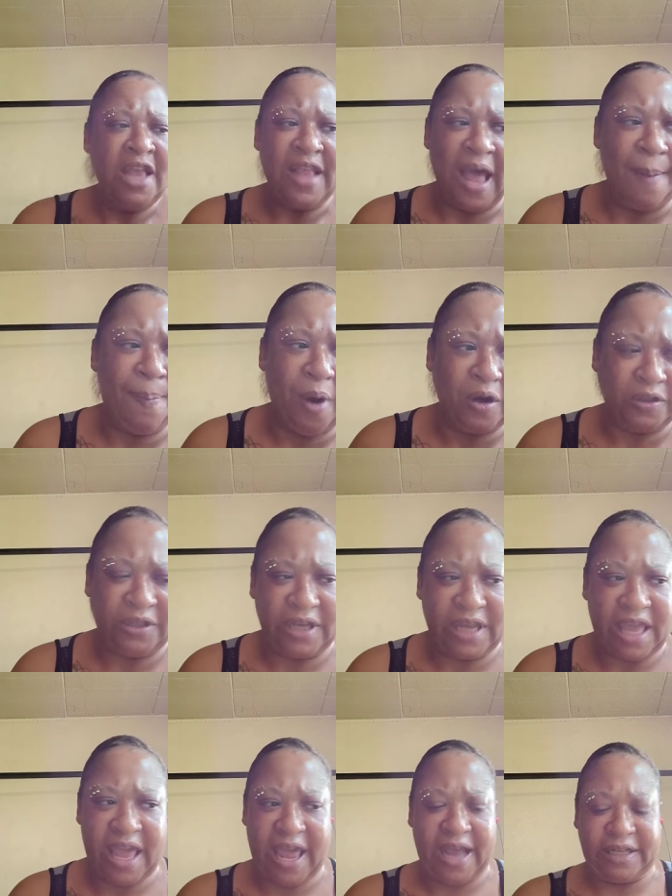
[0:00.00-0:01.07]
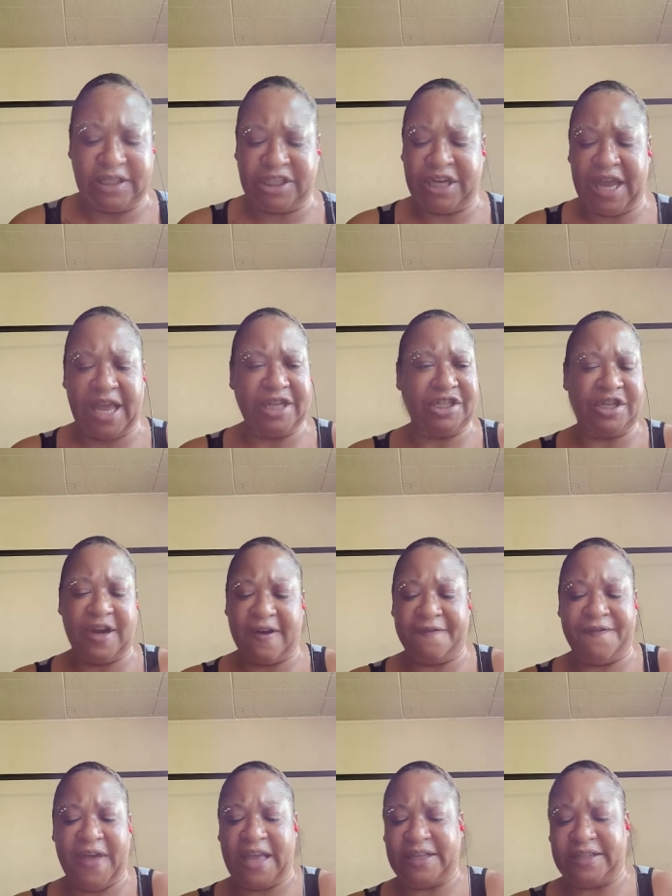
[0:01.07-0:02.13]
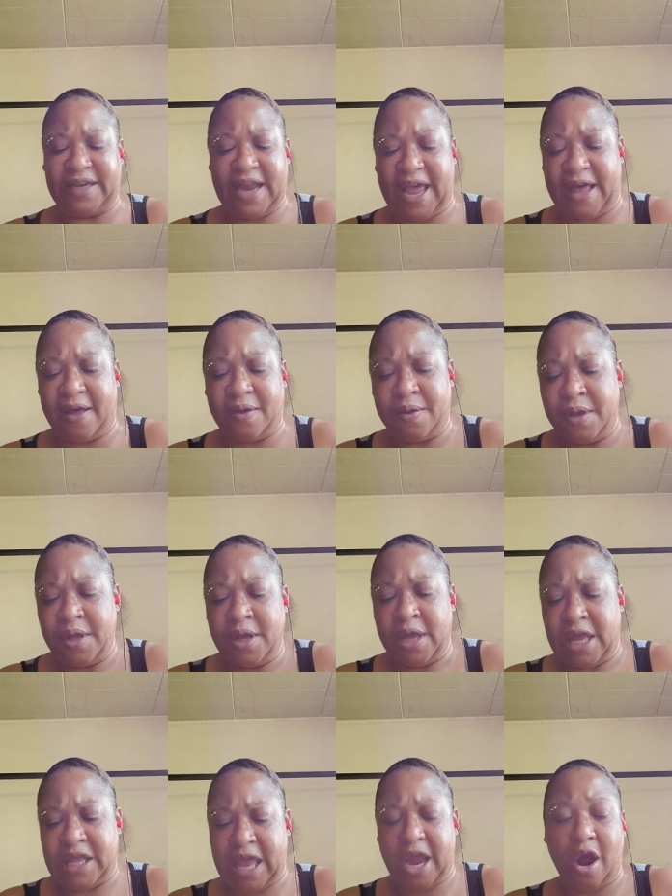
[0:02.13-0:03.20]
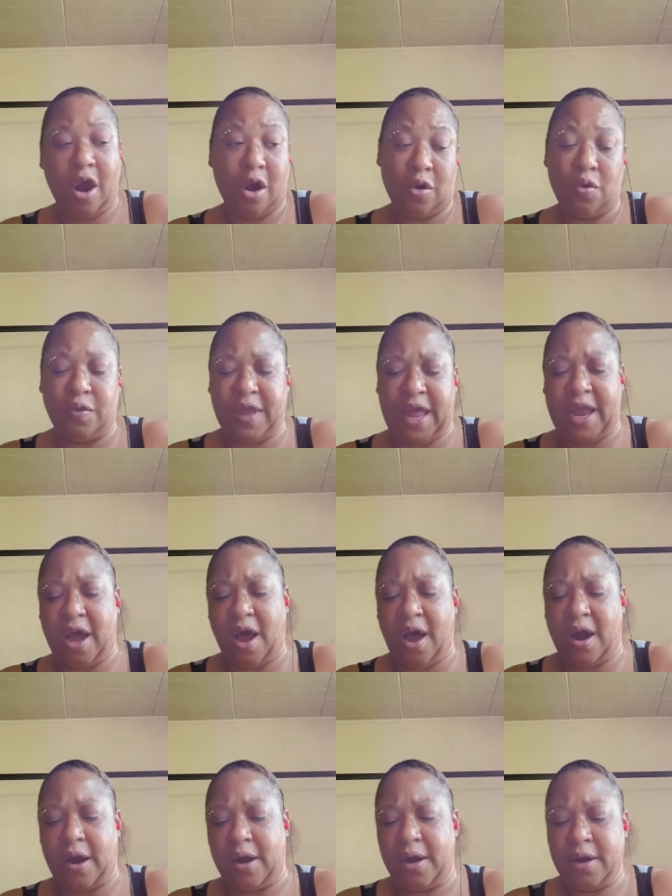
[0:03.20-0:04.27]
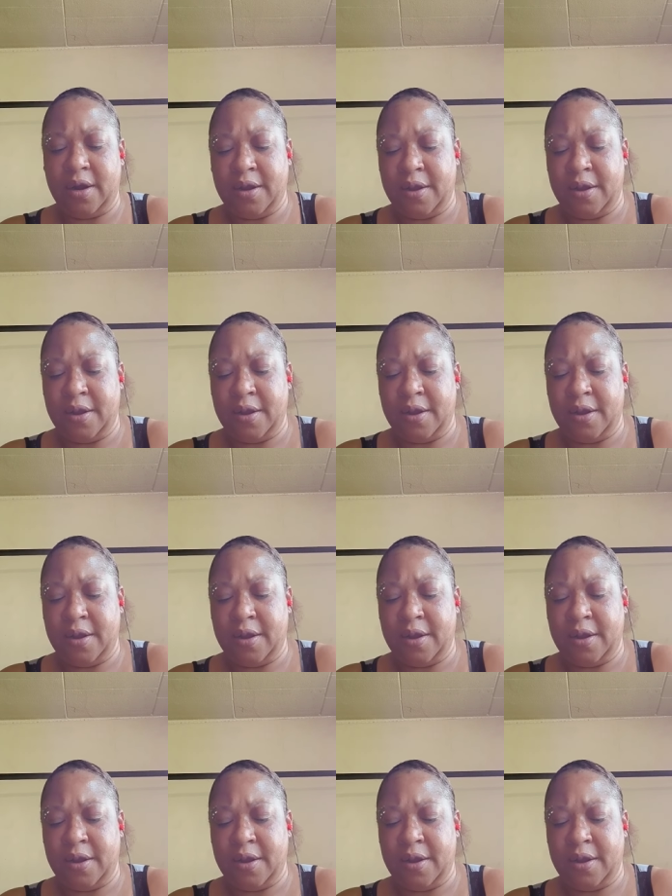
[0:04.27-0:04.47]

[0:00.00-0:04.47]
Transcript: That person can't change their face now. They are who they are.